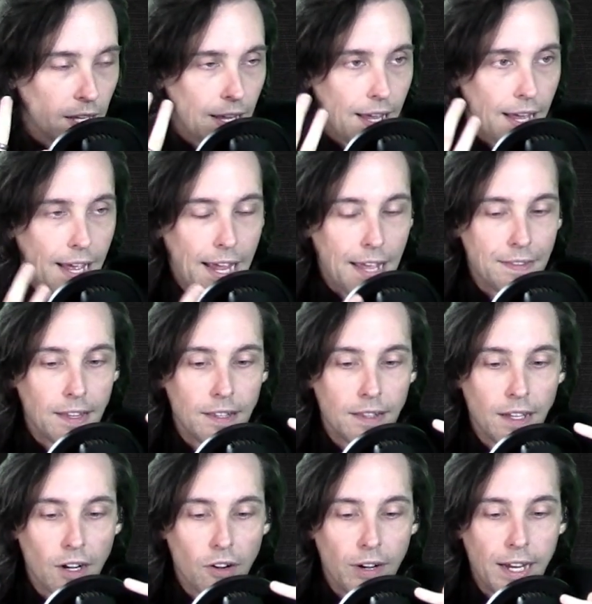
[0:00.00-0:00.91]

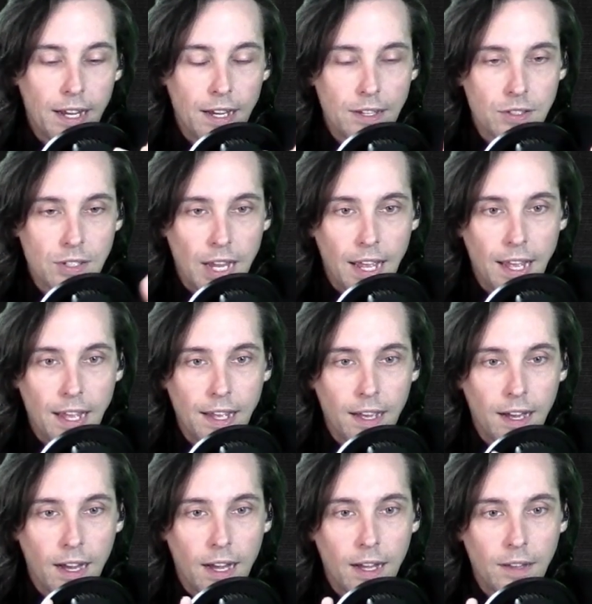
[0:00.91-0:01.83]

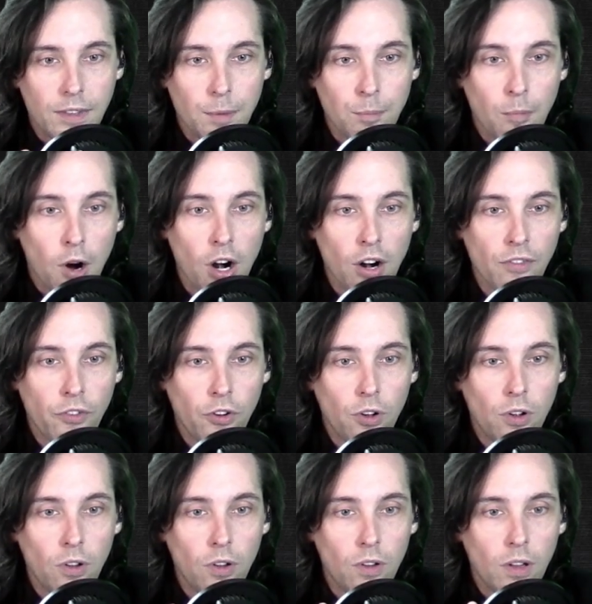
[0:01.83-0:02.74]
the
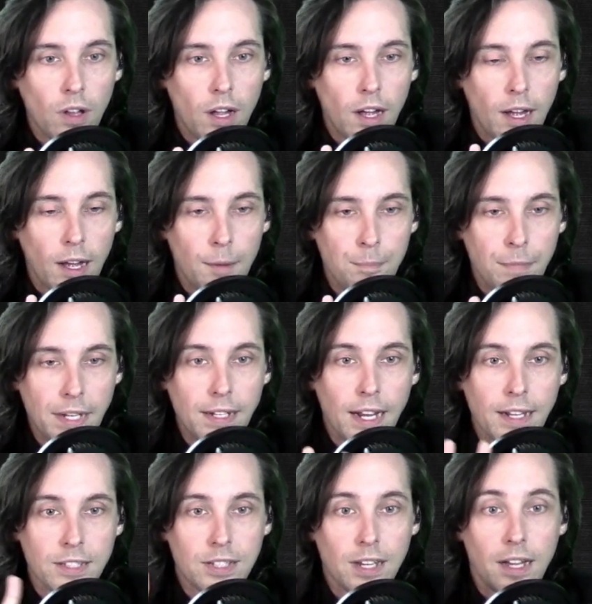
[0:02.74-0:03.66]
Marvel
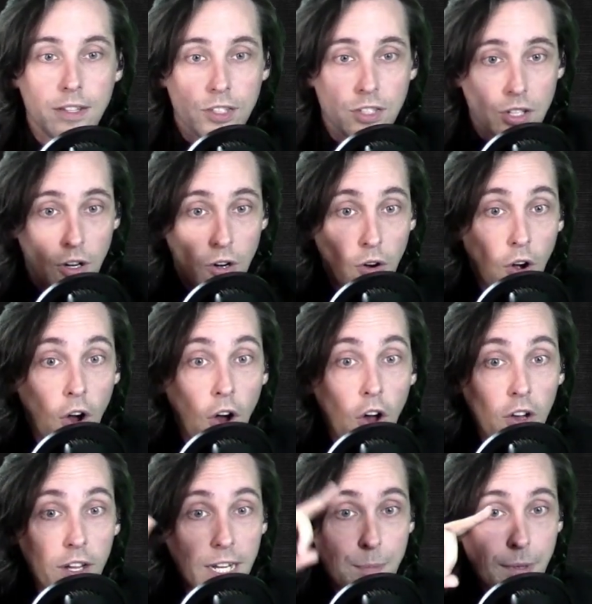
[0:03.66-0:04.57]
Midnight Suns are all
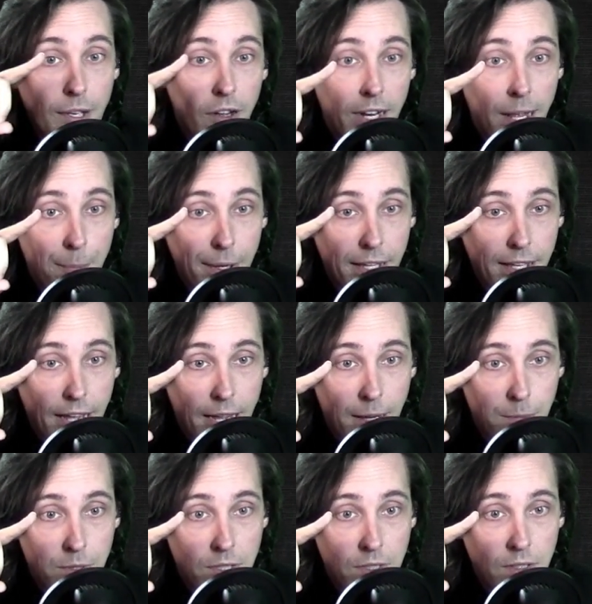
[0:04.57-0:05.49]
going to be on Epic
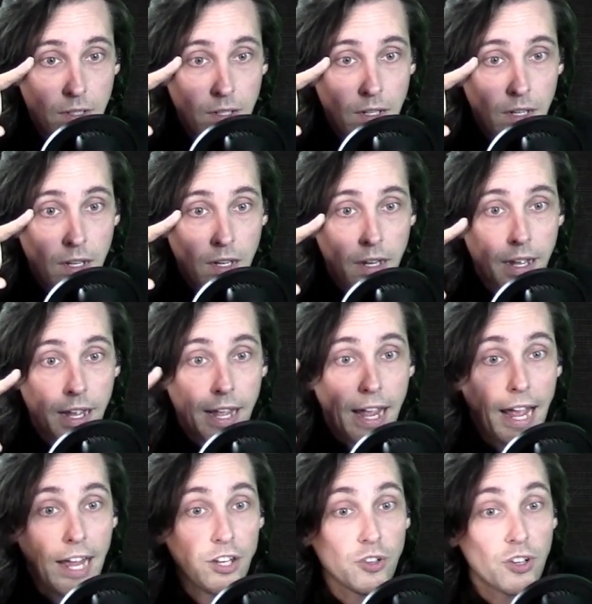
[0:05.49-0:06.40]
Games.
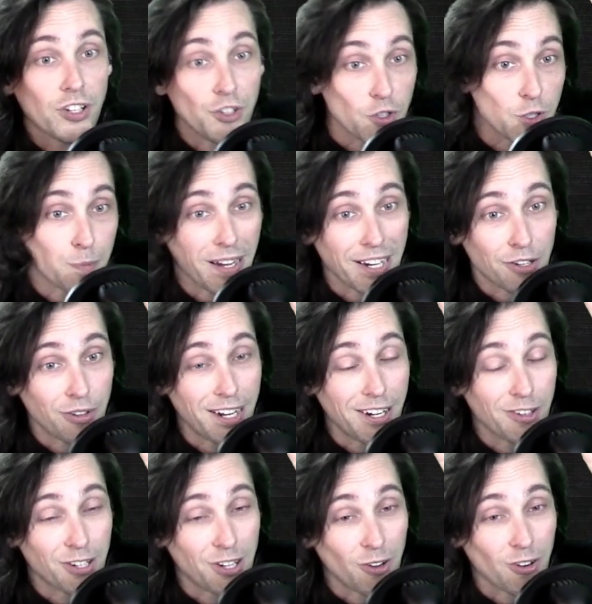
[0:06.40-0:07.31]
And you can use my
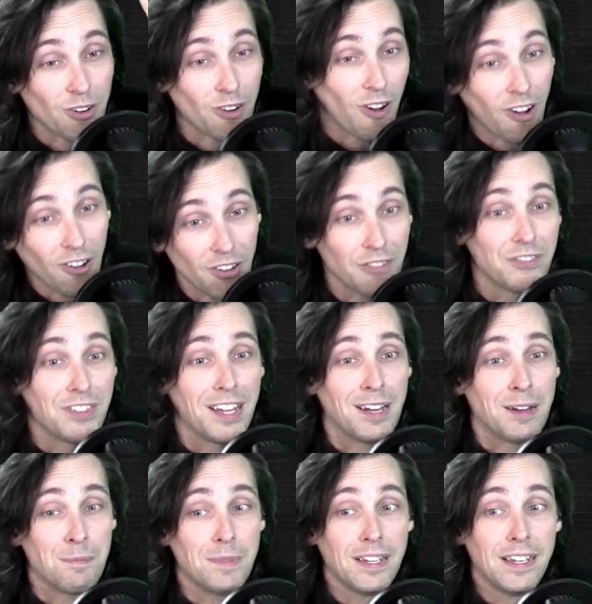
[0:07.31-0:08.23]
creator code on all of
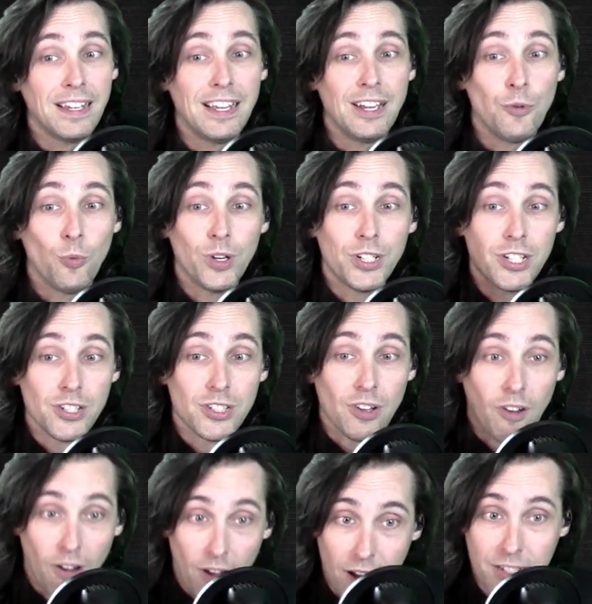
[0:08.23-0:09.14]
them, which is
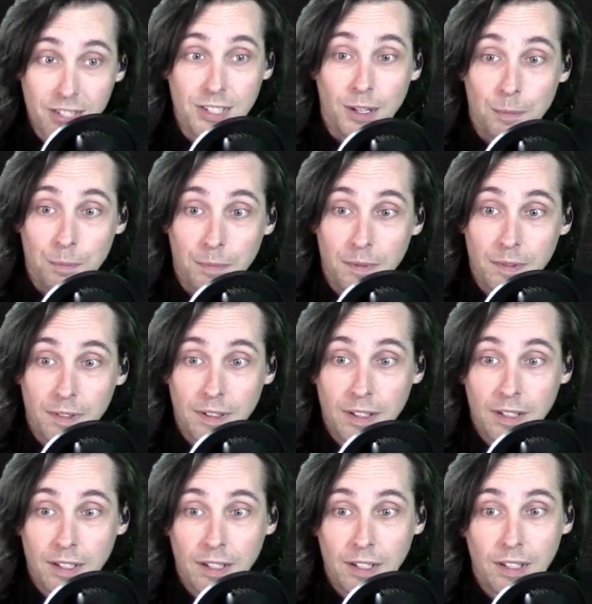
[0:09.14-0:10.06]
awesome.
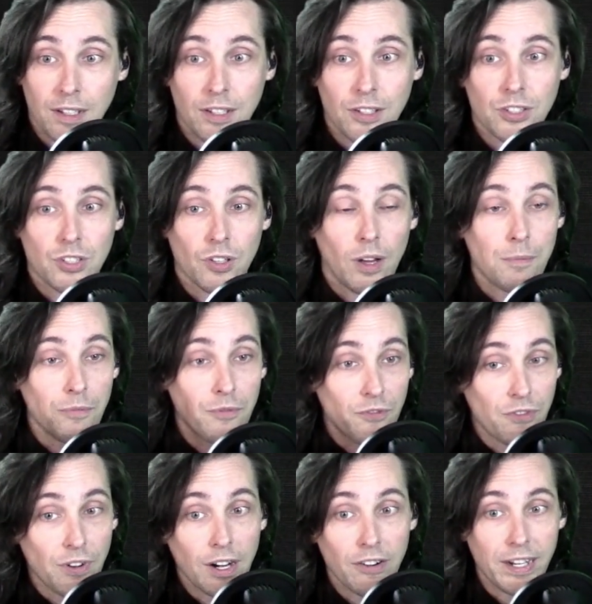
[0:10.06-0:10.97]
So I'm
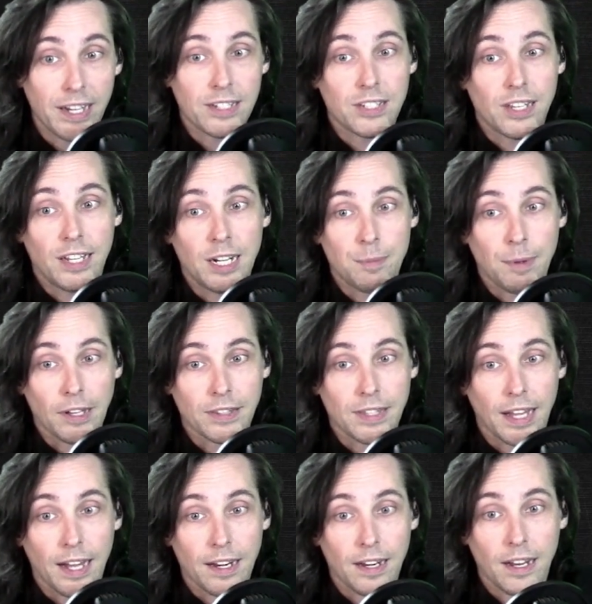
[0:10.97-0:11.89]
very excited about
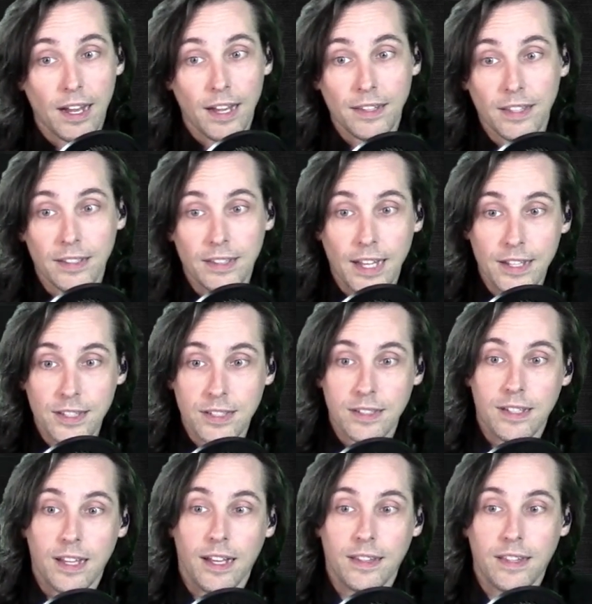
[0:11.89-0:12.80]
that. I think that's
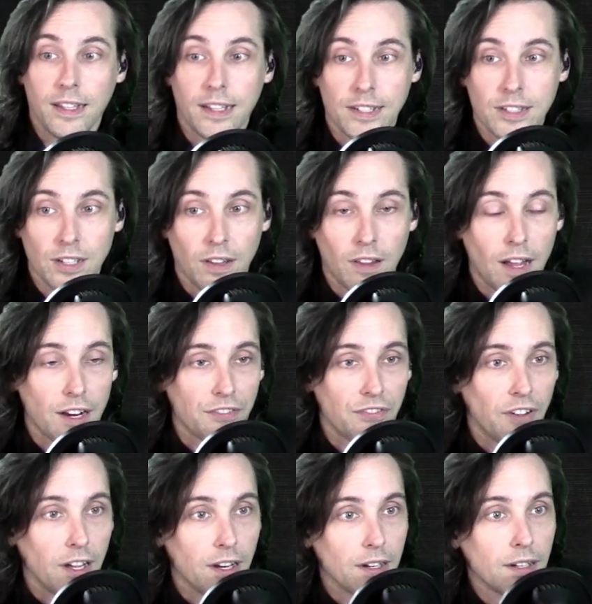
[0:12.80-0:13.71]
a lot of
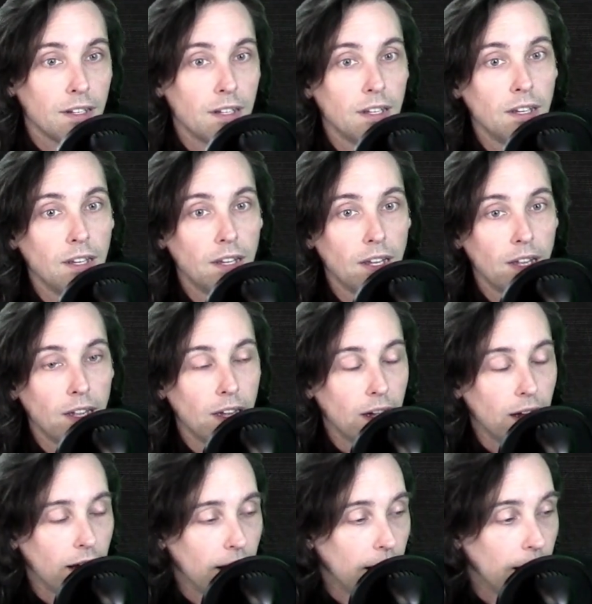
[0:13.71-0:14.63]
fun.
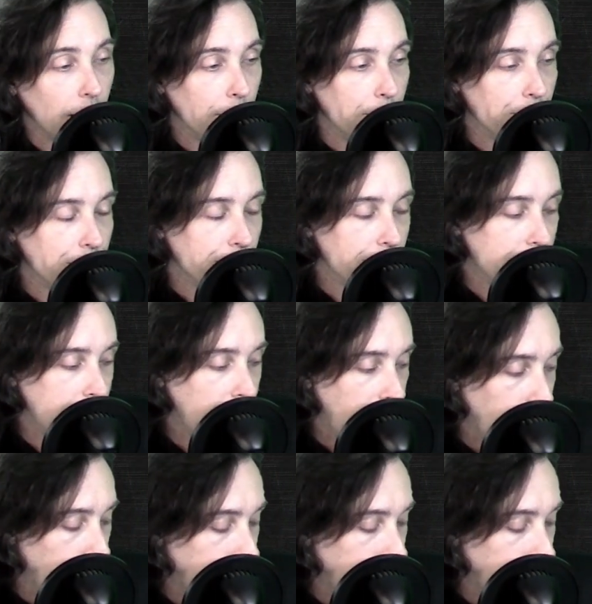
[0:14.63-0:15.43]
That